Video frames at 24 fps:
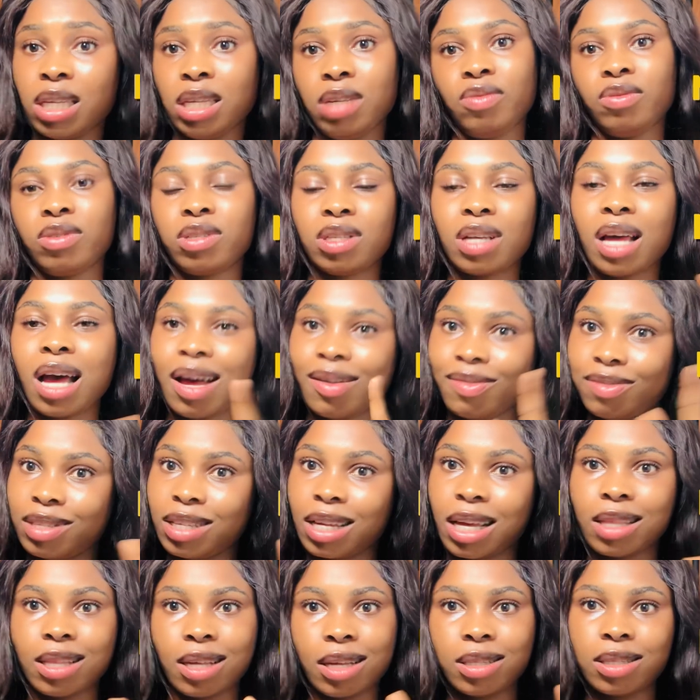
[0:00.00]
else
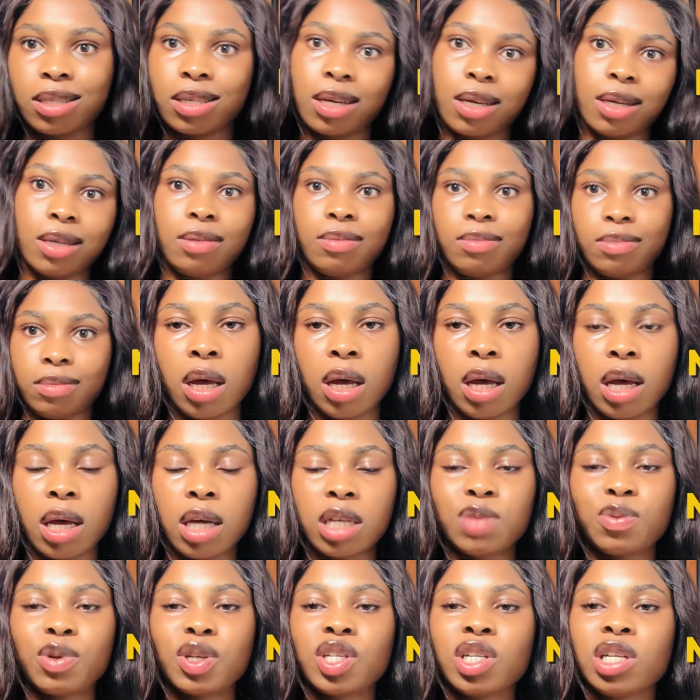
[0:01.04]
after that time.
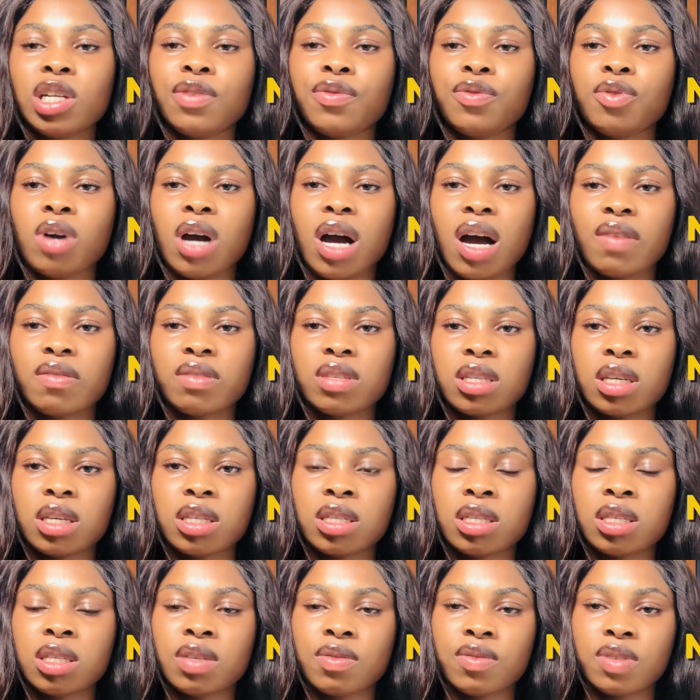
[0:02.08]
Especially if you have
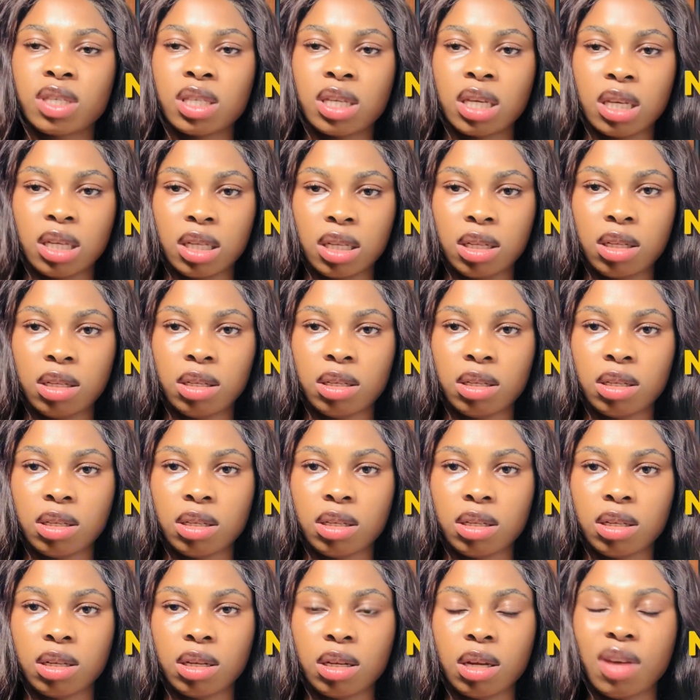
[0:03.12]
sensitive skin.
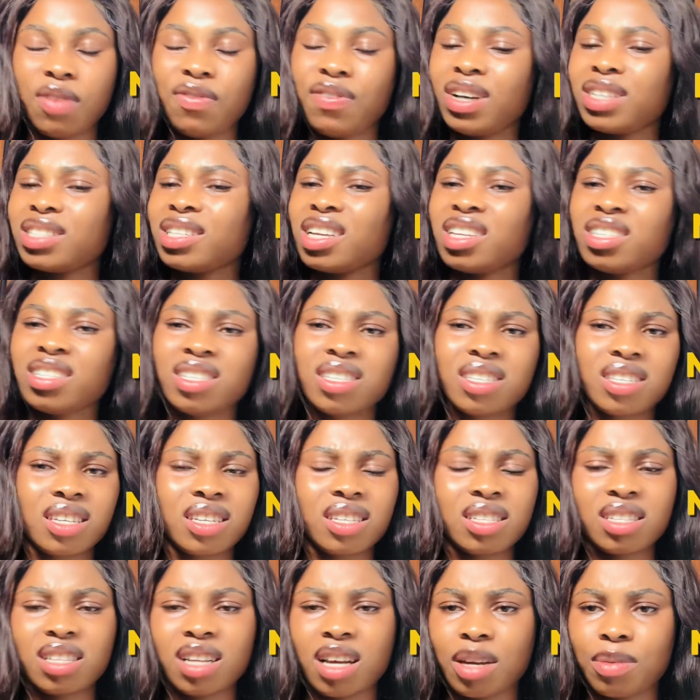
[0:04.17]
In fact, any
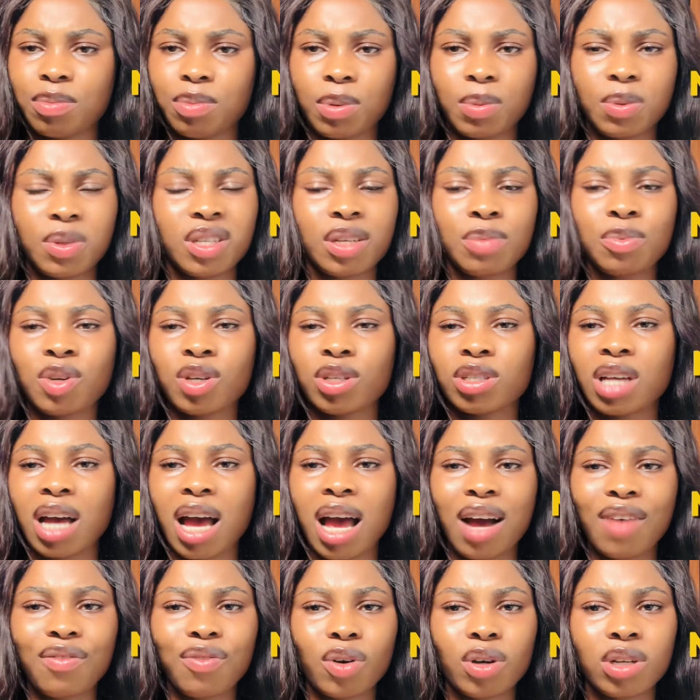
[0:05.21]
skin type, because I
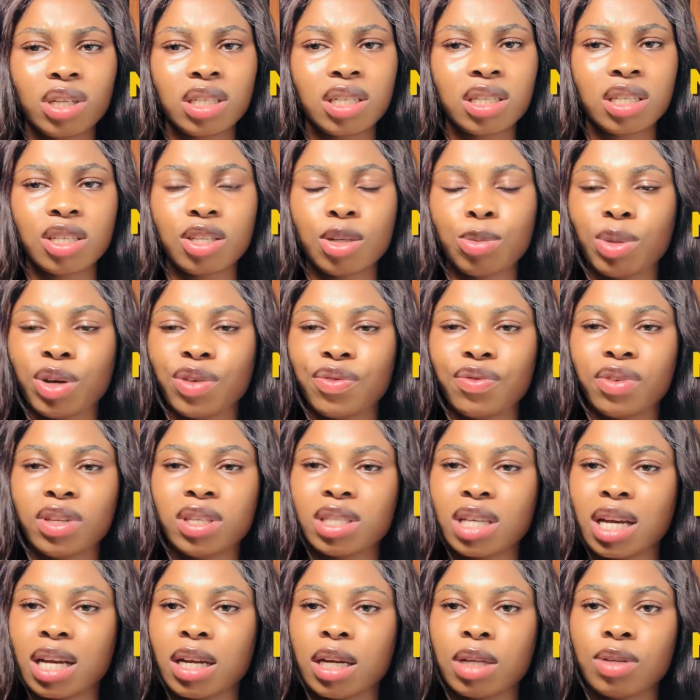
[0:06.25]
have oily skin on my
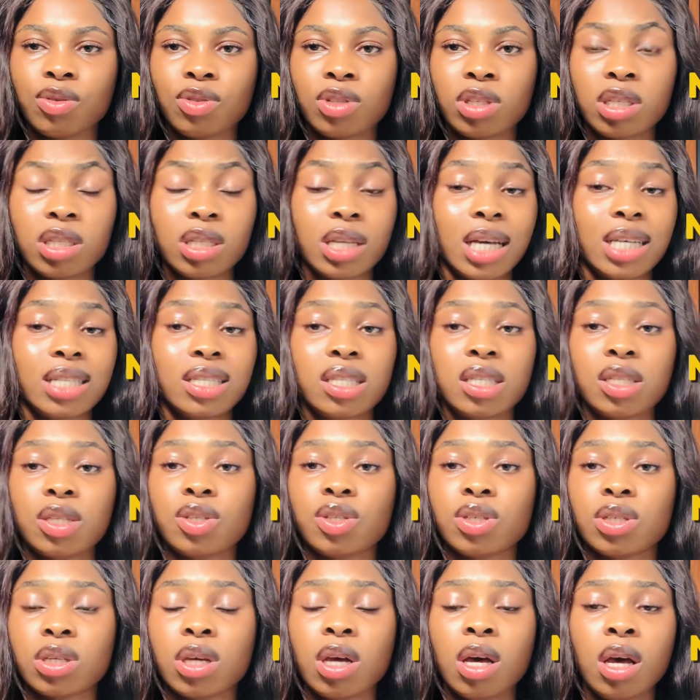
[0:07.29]
face, and I notice that it
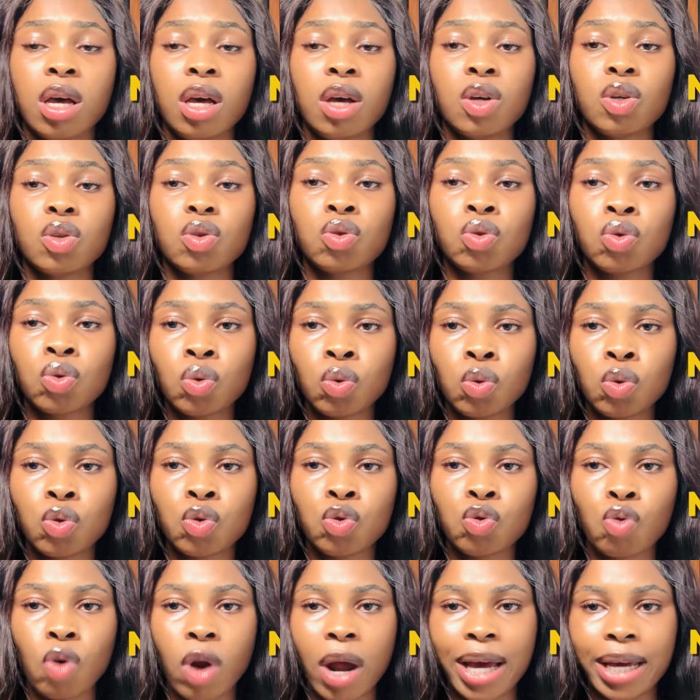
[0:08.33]
is too
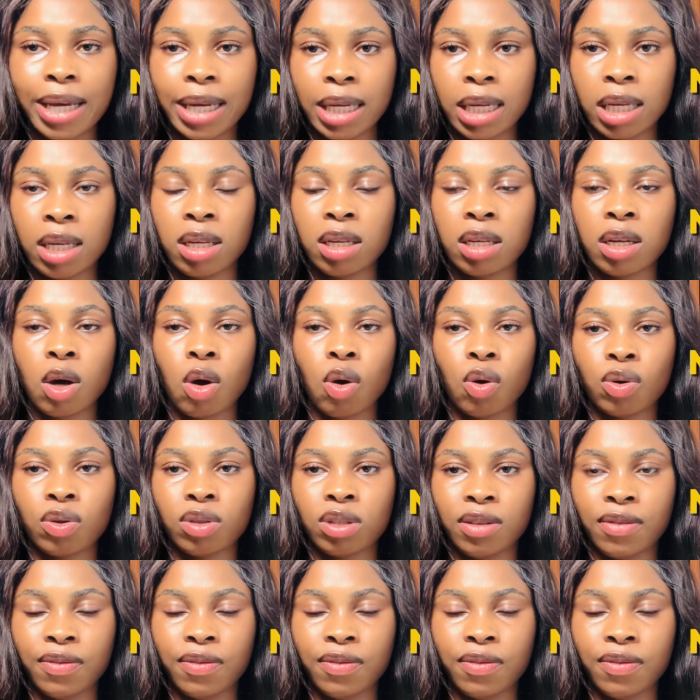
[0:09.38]
drying on the